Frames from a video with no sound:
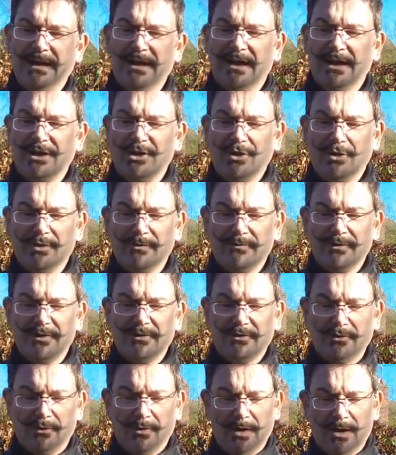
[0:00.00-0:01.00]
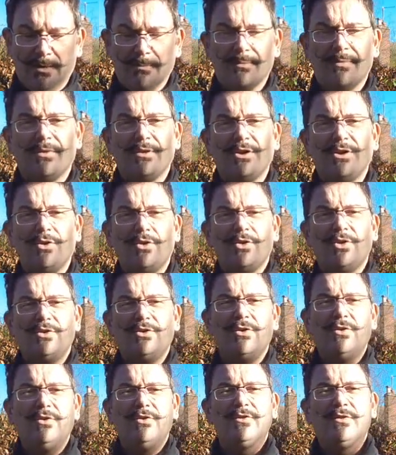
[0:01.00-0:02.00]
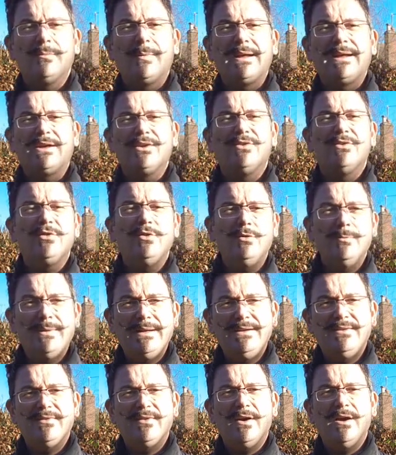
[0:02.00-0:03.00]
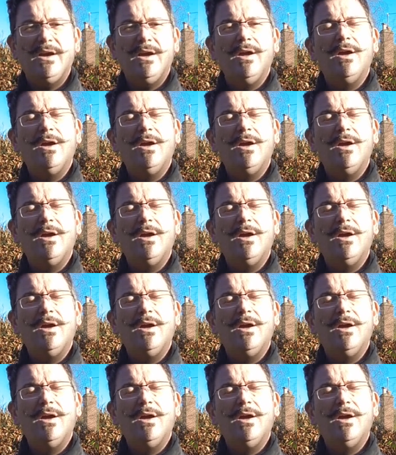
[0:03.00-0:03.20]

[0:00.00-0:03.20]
a universal hub that you could use to make a 2 meter,